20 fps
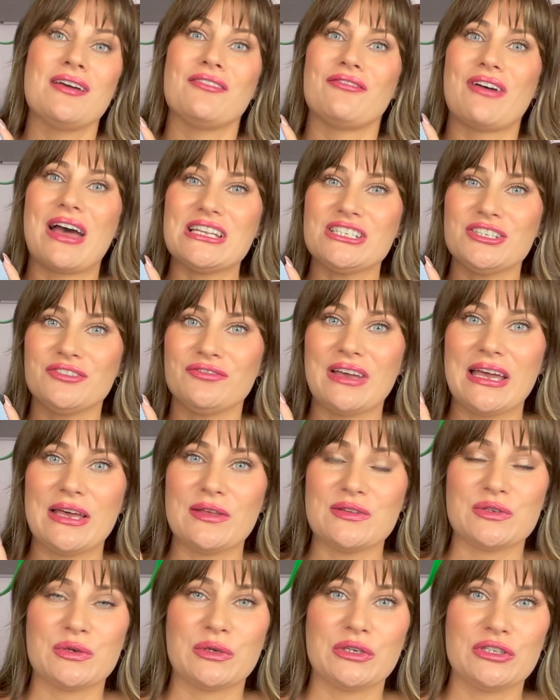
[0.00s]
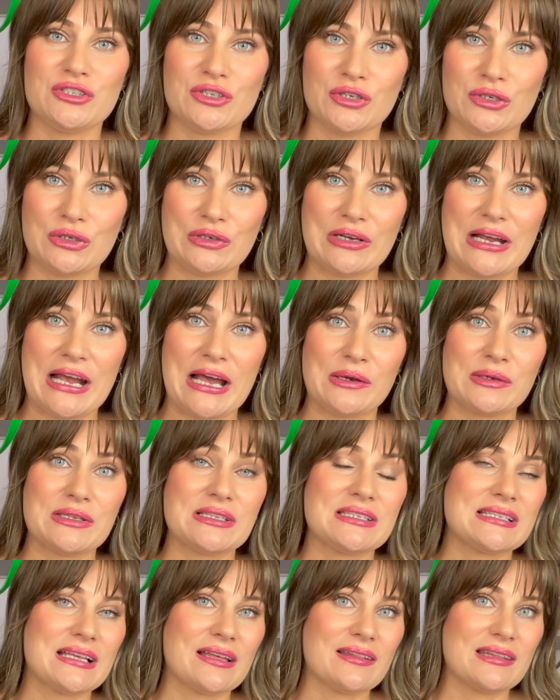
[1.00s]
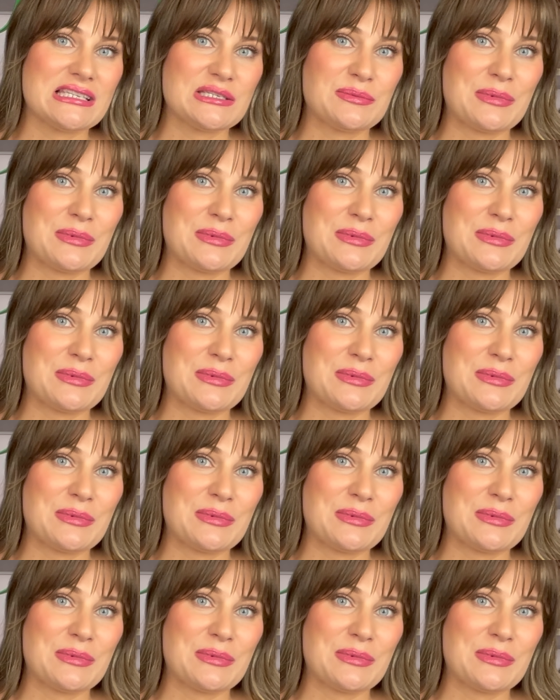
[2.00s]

Fashionphile is going to turn around and sell this